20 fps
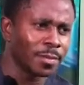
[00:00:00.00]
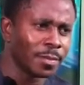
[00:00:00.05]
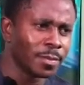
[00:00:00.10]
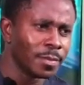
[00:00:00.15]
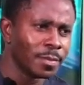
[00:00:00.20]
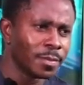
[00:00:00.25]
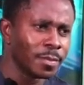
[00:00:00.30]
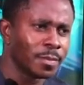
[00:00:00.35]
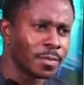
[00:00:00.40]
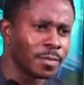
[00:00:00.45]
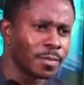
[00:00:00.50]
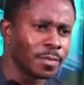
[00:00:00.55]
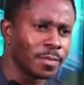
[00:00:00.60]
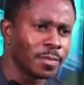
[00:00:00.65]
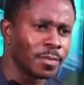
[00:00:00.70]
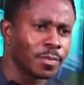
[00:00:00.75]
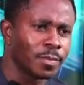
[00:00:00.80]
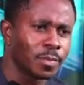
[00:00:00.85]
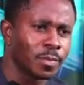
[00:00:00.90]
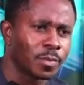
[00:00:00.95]

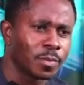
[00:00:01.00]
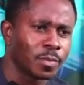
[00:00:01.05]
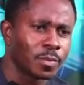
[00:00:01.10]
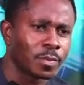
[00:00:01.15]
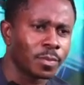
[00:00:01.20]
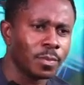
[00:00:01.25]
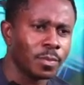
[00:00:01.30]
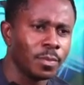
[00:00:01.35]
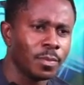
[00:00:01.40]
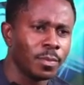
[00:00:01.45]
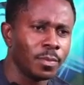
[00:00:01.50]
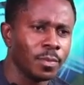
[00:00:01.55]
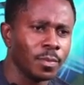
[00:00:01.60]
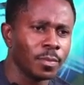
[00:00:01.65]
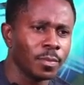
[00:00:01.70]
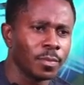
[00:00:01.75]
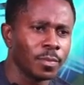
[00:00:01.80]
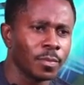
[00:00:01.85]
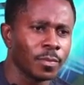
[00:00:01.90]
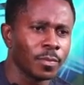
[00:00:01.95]

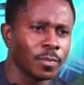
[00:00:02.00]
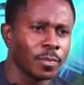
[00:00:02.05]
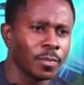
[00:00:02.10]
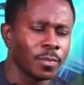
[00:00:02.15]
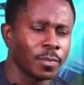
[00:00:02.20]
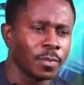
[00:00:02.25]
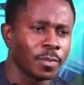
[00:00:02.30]
[no speech]